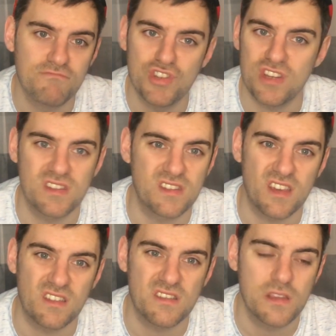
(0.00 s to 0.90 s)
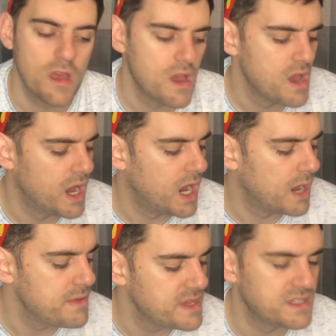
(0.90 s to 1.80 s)
Just 6.
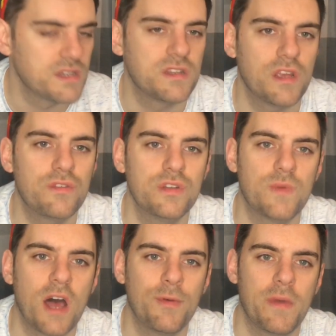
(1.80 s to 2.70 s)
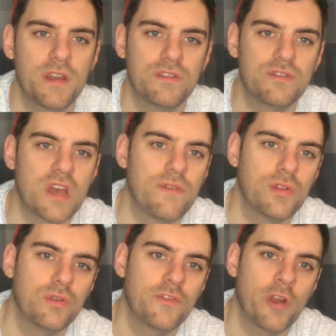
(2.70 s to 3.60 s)
This doesn't include what I'll be wearing to
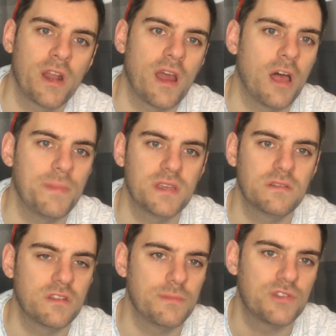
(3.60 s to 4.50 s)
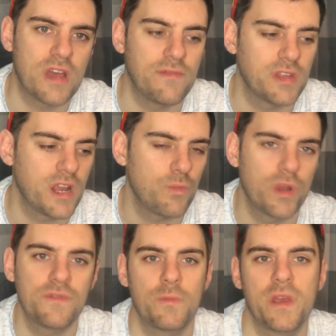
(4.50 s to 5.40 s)
travel over in. I'll basically be travelling in
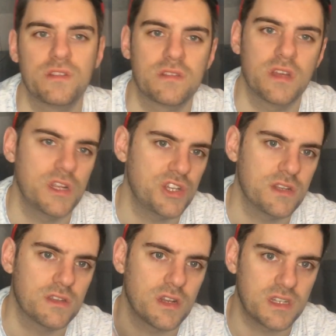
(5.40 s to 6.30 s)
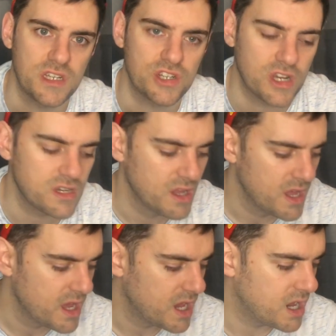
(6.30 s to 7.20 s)
one of the pairs of skinny jeans and a t-shirt.
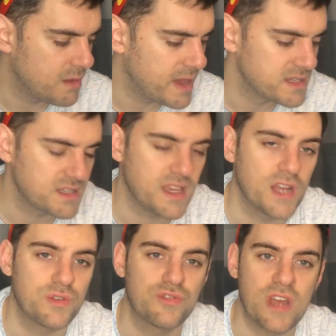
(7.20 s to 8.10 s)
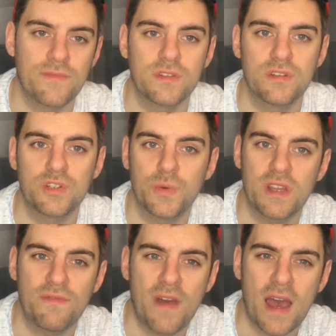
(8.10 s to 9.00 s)
As I say, I don't travel till
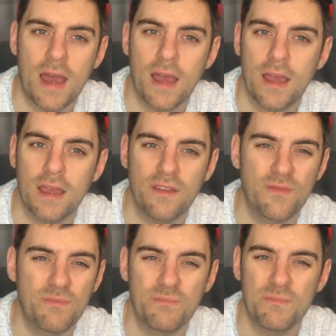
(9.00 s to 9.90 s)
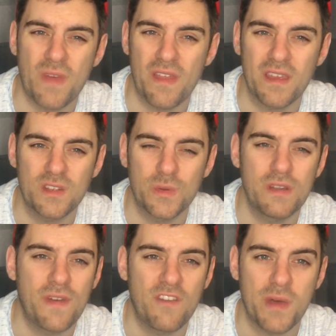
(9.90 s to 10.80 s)
25, I think it's
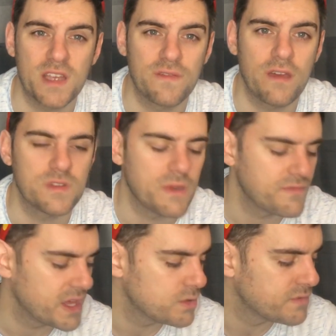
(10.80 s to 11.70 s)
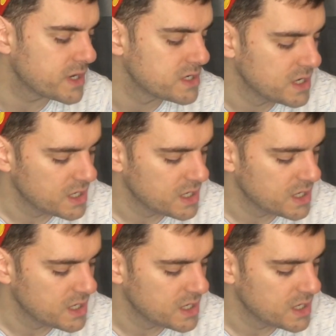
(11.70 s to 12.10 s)
5:25 is my flight over.